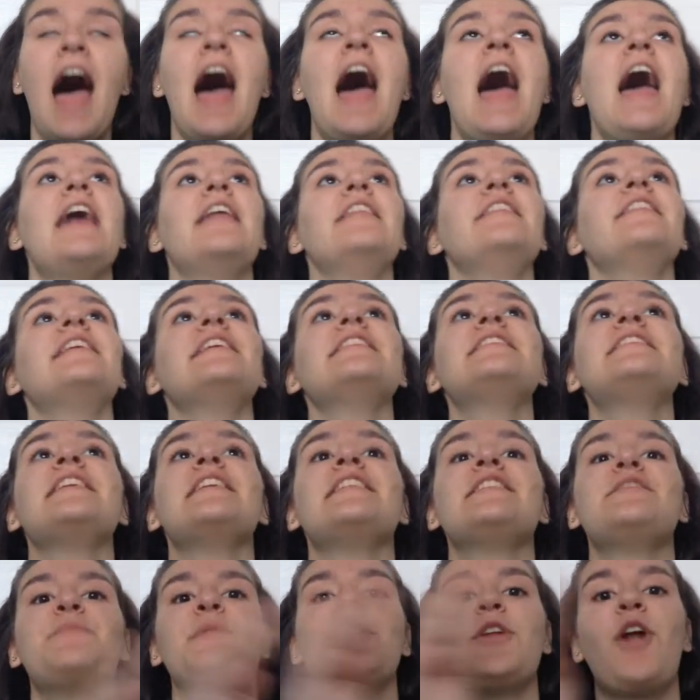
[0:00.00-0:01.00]
And this
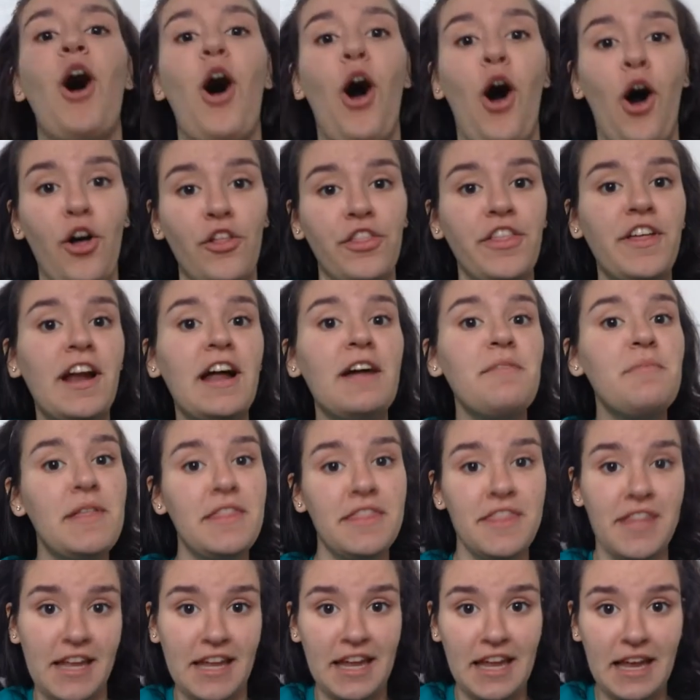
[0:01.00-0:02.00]
has been all that I've been
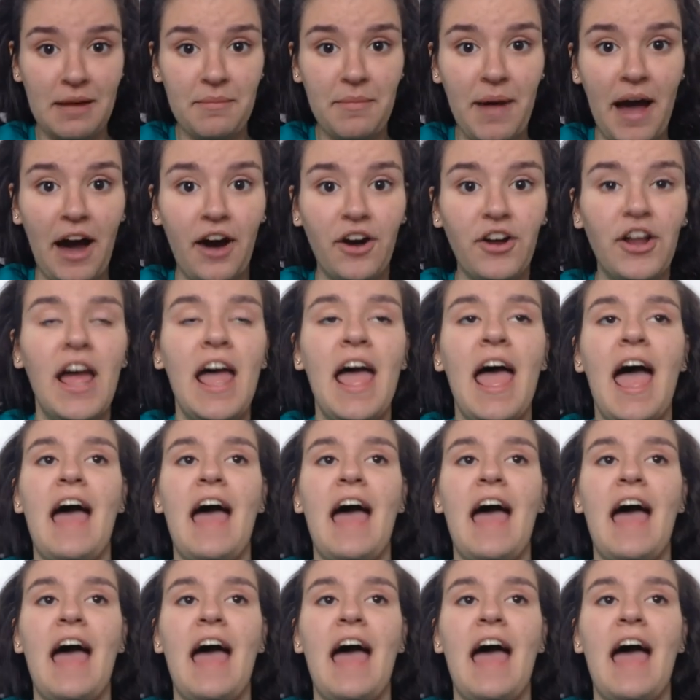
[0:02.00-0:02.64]
thinking about,